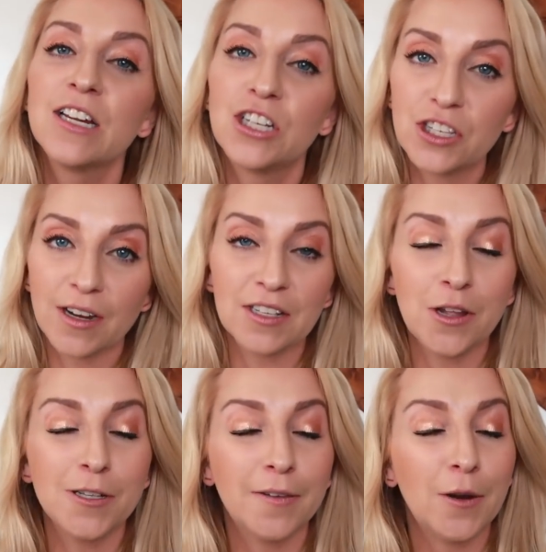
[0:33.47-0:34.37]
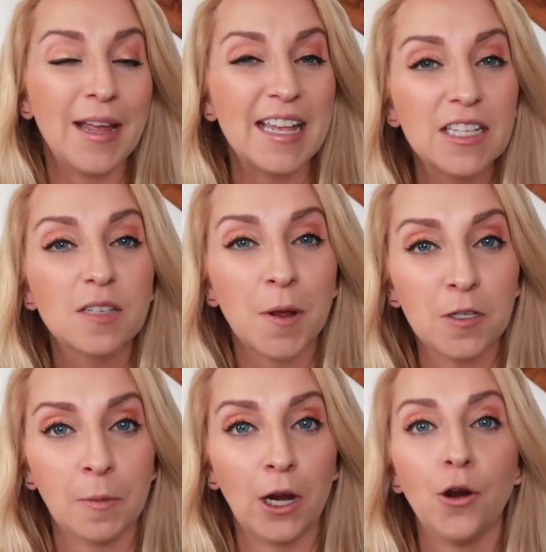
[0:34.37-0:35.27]
Just so you guys know, this video is
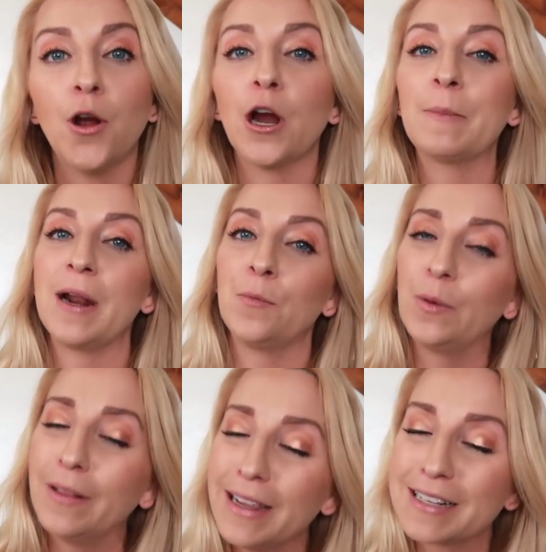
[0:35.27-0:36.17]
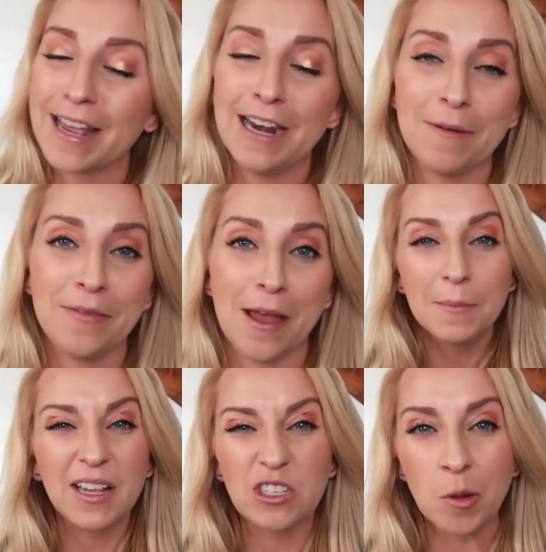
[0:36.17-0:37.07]
sponsored by Kroger, but I'm really excited about
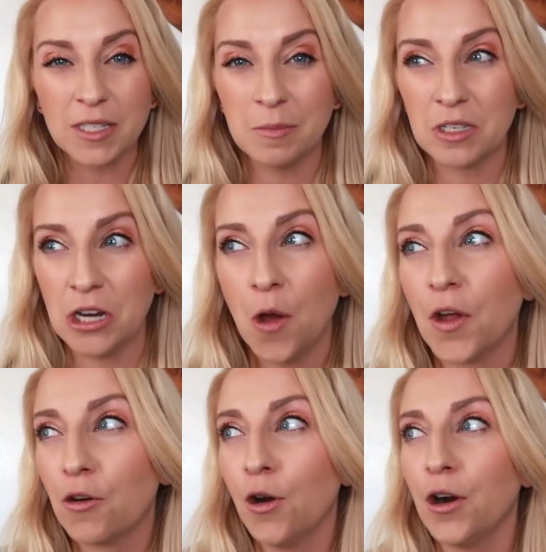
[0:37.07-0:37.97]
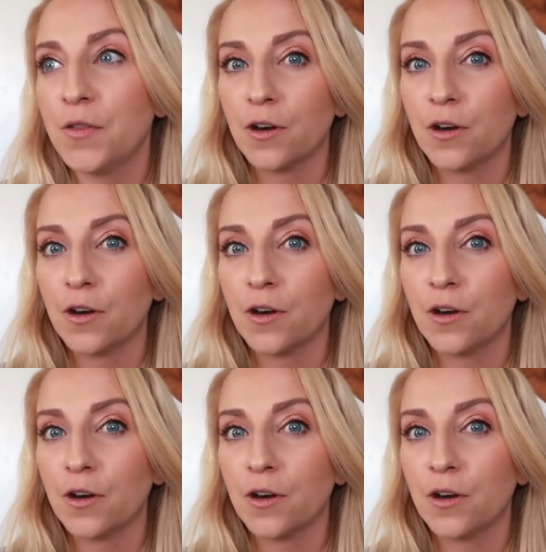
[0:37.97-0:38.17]
that because no one seems to know that Kroger